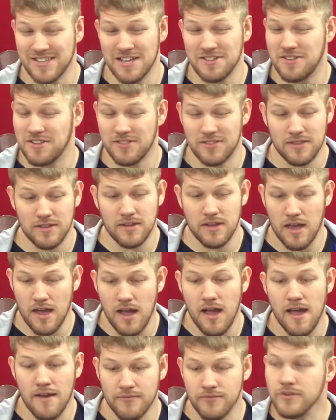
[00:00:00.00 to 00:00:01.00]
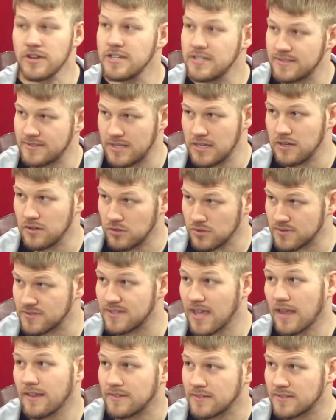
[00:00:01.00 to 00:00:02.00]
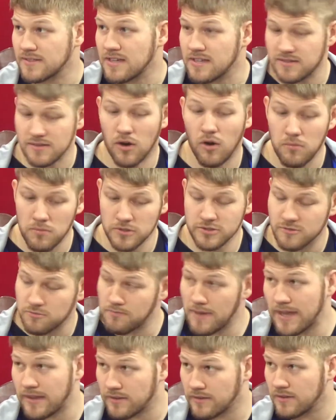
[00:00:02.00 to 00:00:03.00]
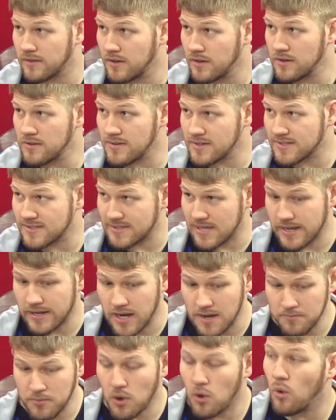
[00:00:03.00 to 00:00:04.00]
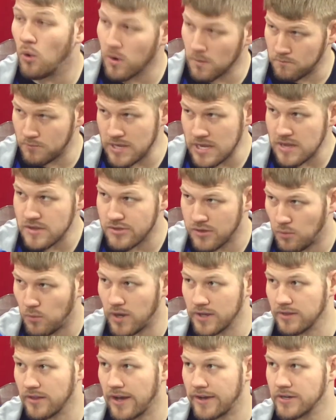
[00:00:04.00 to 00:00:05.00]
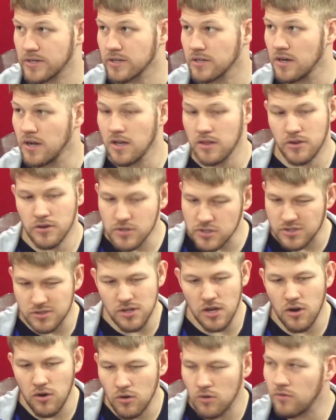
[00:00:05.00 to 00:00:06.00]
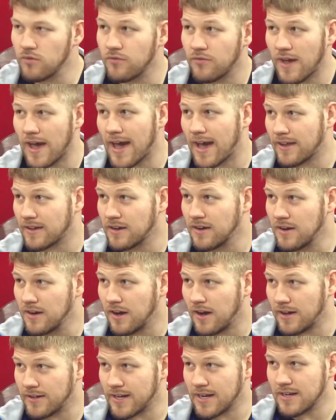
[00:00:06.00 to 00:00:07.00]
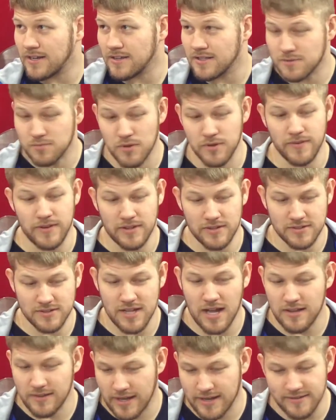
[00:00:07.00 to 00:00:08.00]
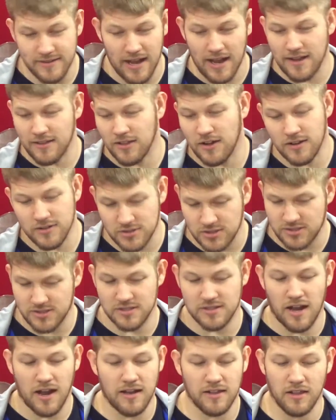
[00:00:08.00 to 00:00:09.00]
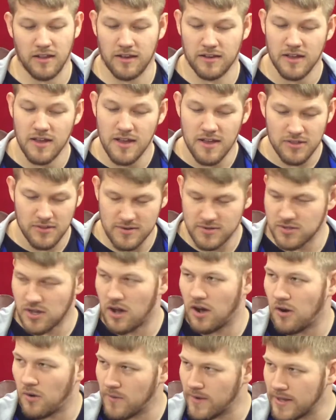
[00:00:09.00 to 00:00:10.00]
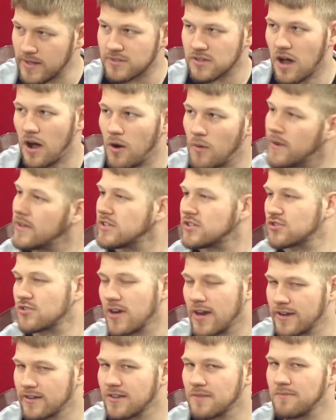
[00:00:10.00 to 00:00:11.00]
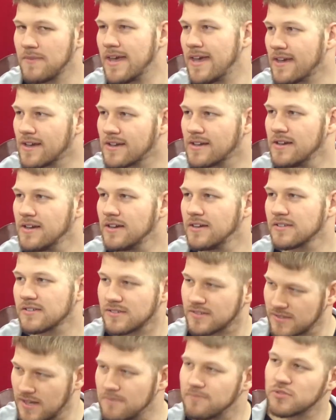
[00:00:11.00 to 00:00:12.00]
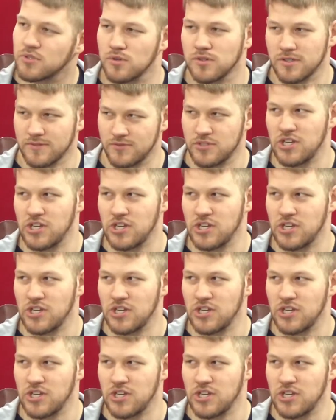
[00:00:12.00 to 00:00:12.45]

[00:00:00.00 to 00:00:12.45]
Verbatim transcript: they every single sentence is almost meant to set up or be the one-liner. There is no fat on any of this movie. There's not like dialogue, just a dialogue. There's always it's always trying to make some sort of